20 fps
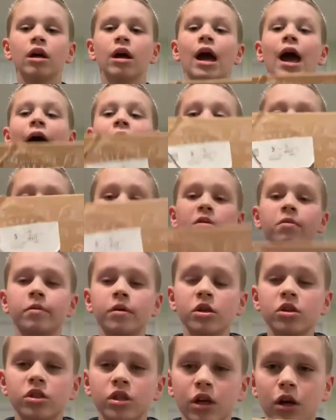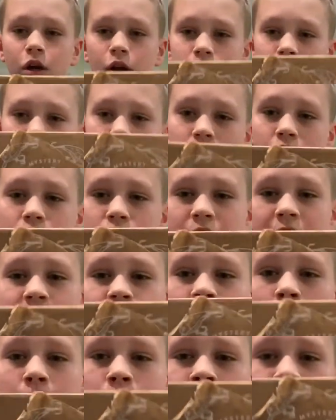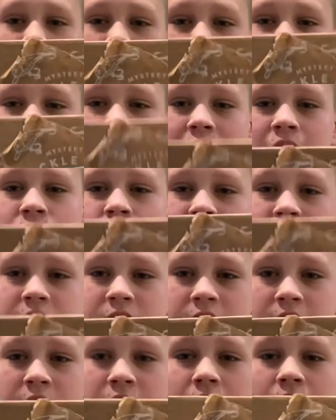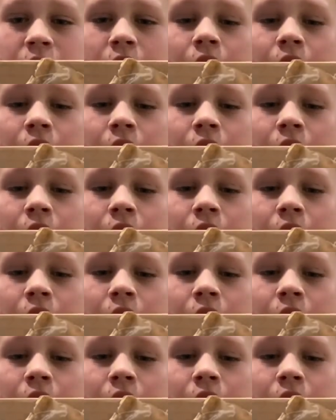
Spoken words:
and I'm going to be using it on the youth day of opening trout season.